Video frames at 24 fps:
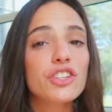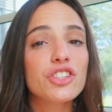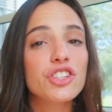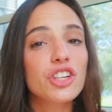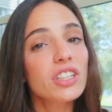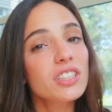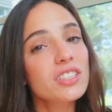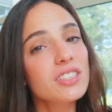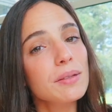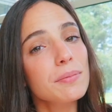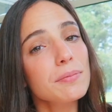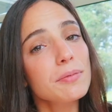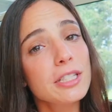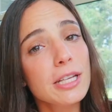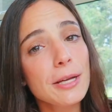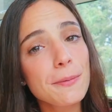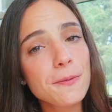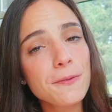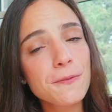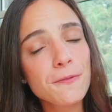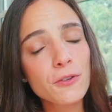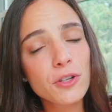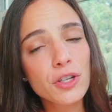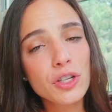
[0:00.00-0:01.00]
Just some
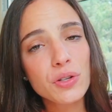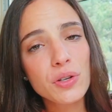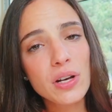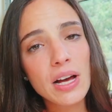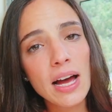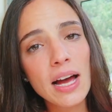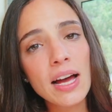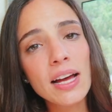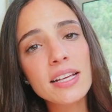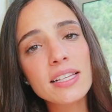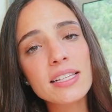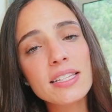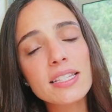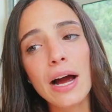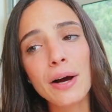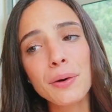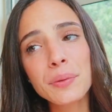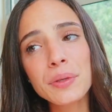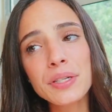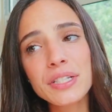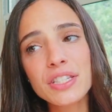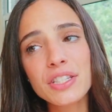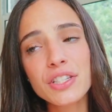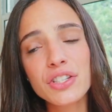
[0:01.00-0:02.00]
tips for you guys. I
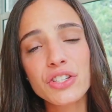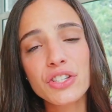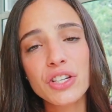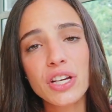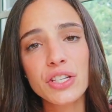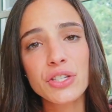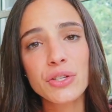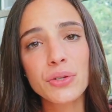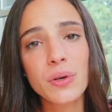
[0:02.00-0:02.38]
would suggest